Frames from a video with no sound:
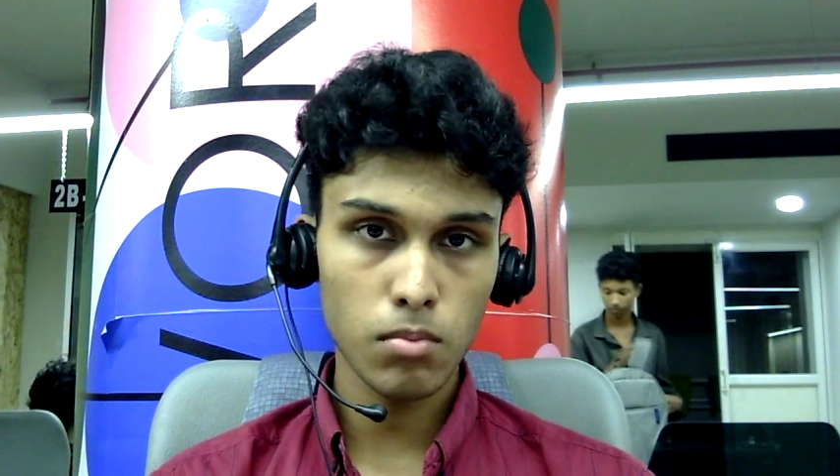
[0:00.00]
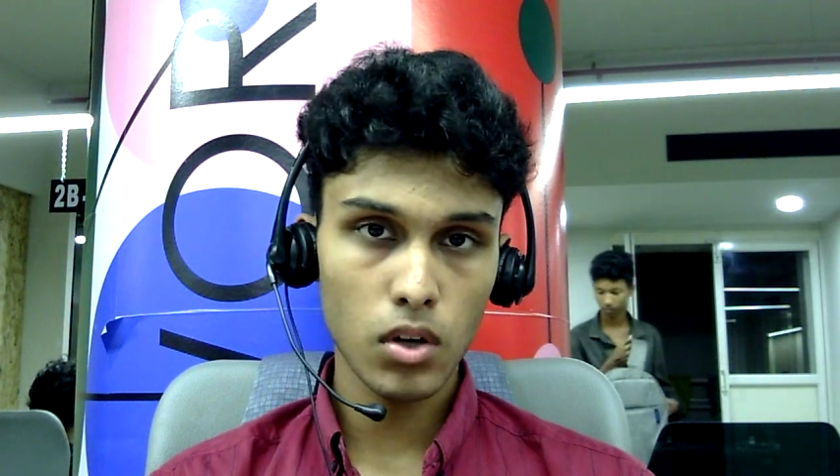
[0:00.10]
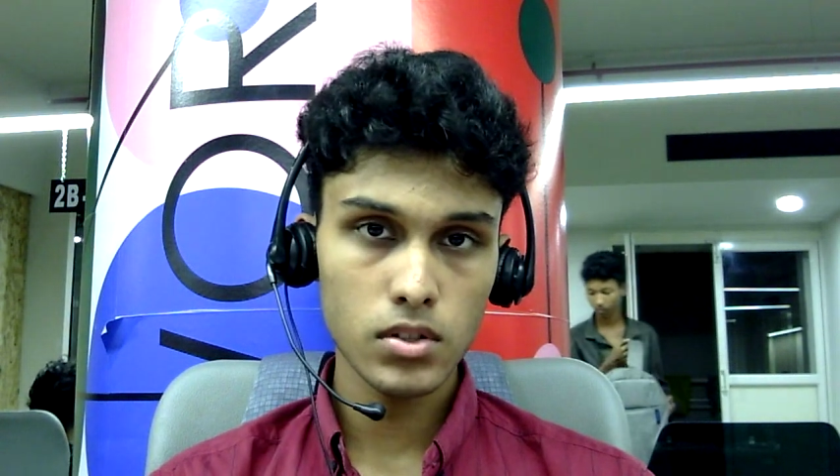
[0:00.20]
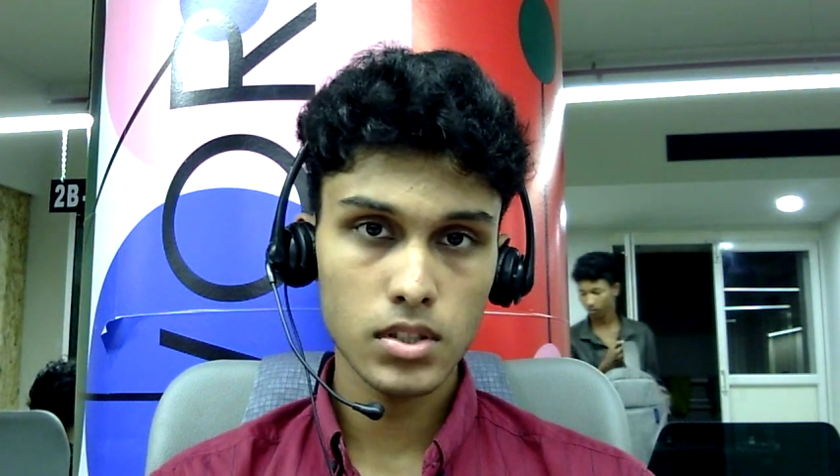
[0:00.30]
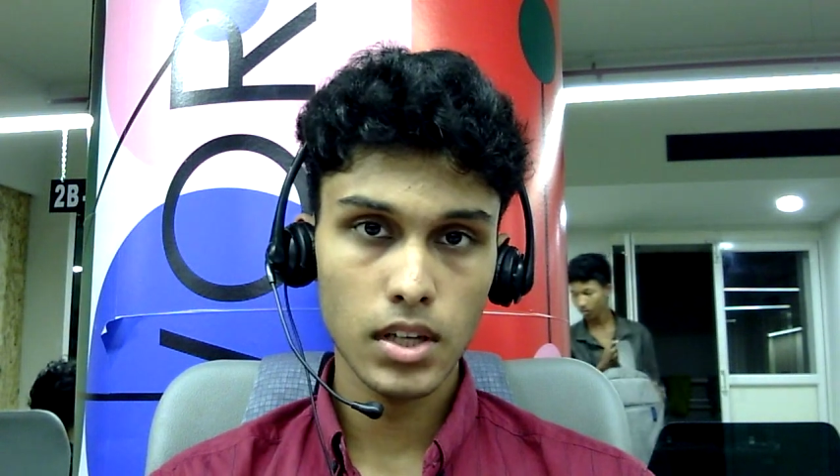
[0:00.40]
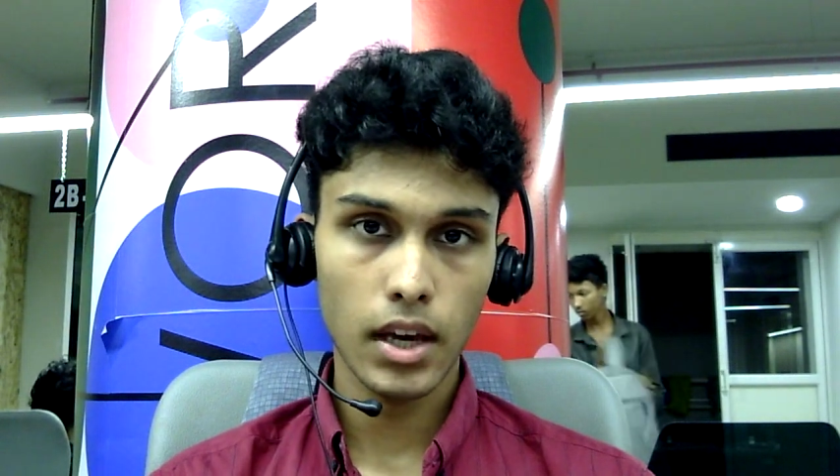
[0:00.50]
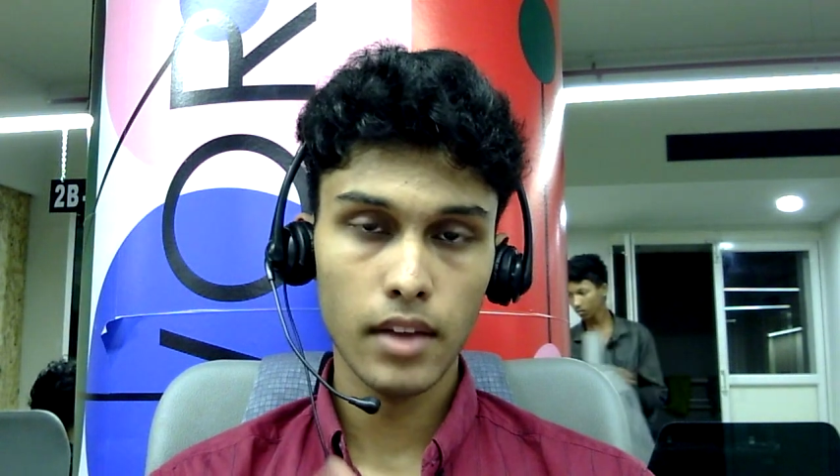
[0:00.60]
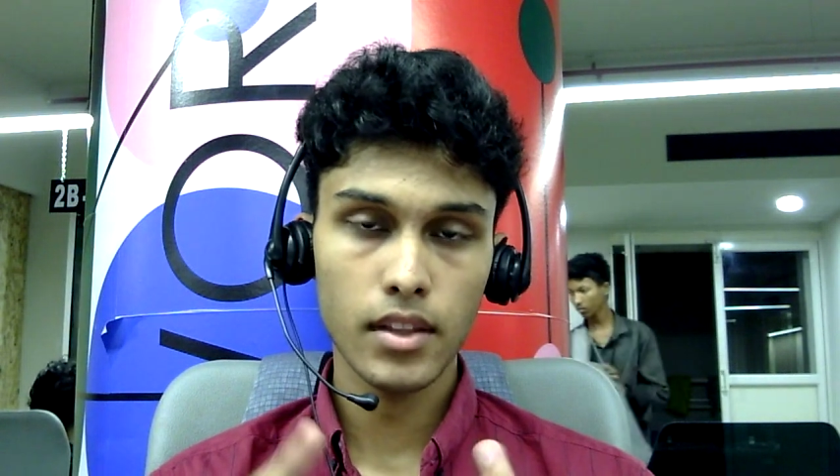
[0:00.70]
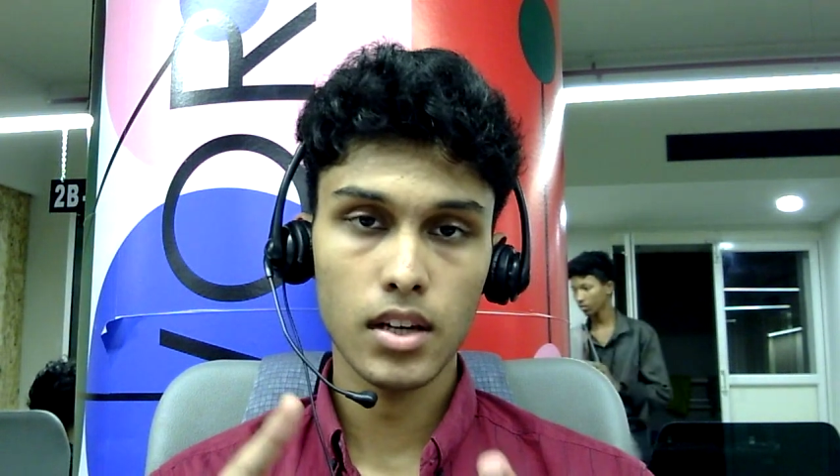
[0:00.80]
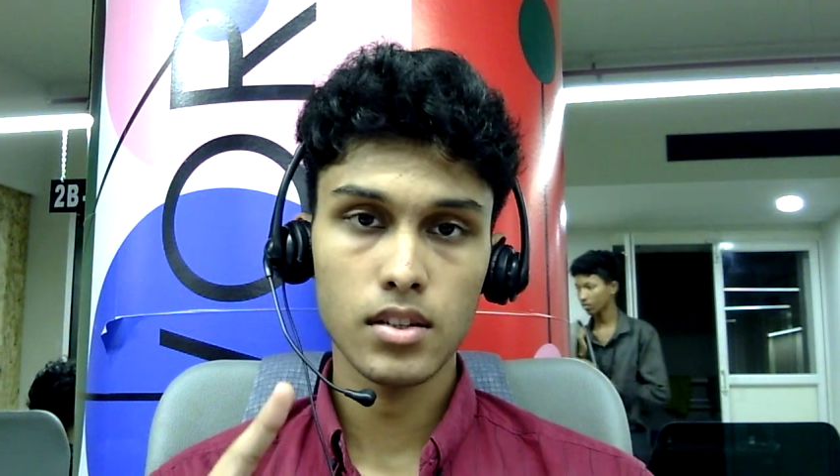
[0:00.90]
and there
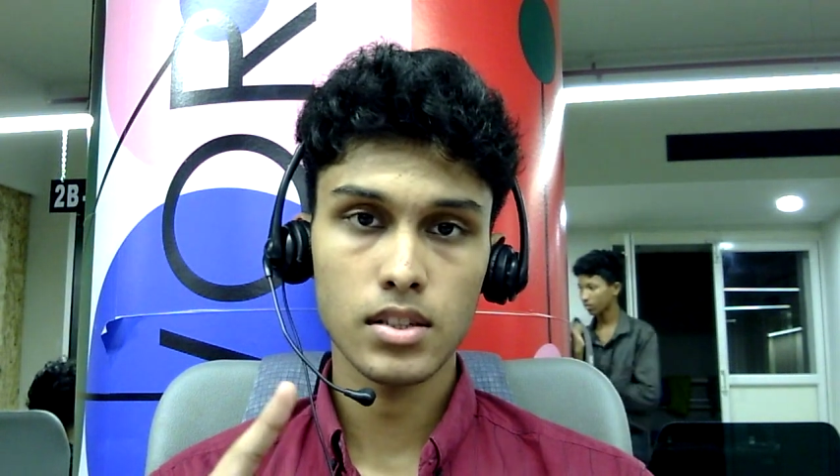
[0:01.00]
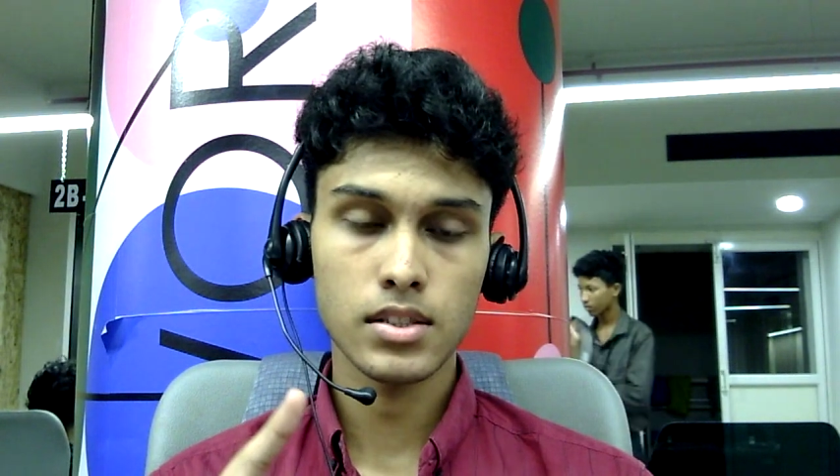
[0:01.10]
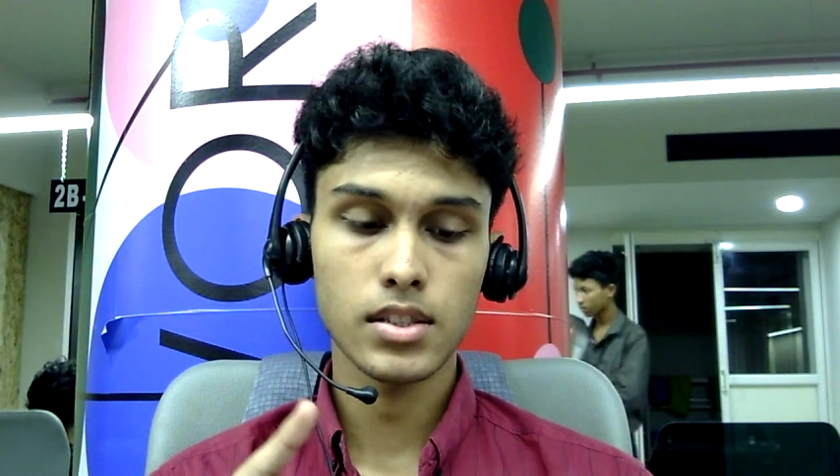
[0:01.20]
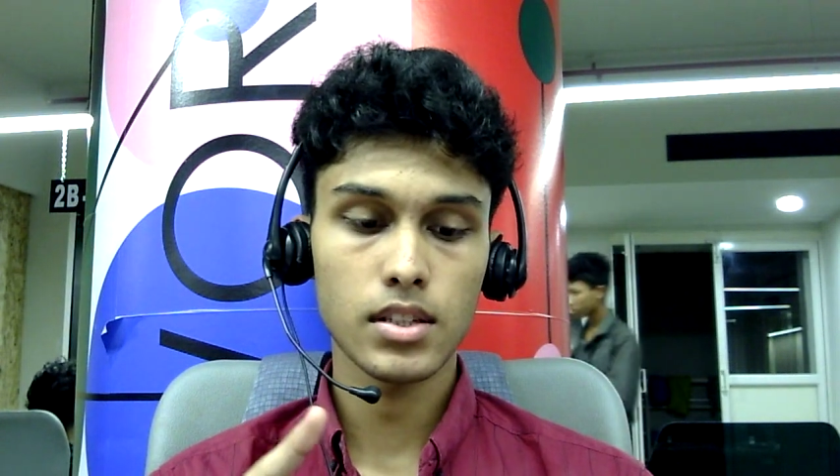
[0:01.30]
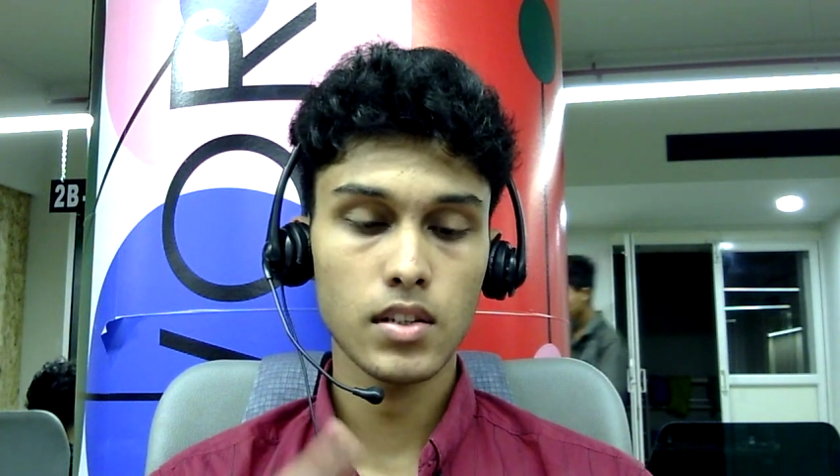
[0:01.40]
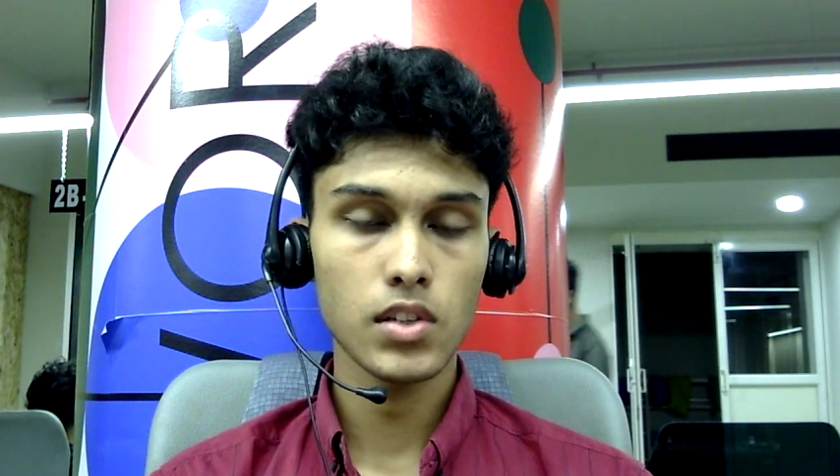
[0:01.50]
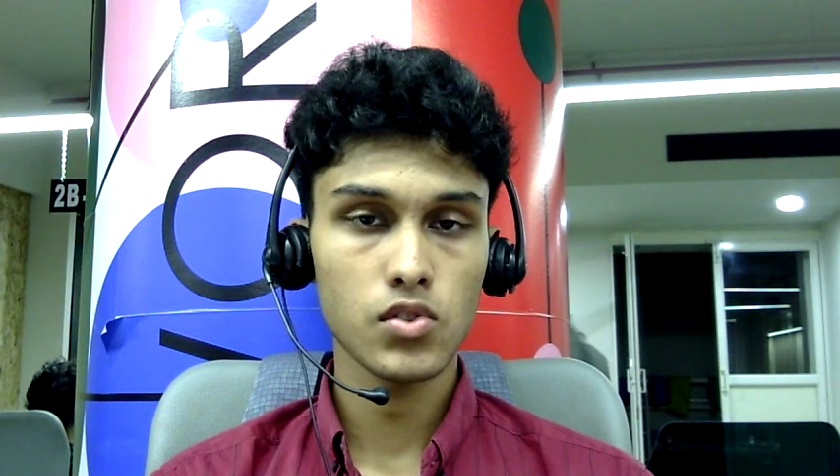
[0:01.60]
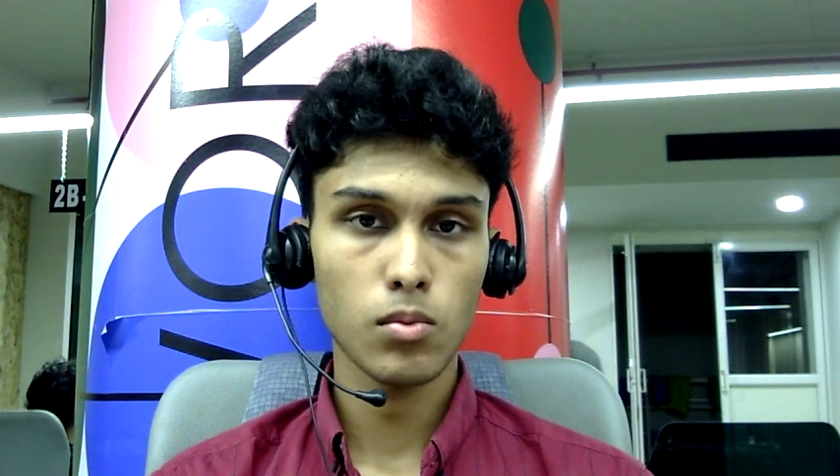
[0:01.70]
is the teacher bot.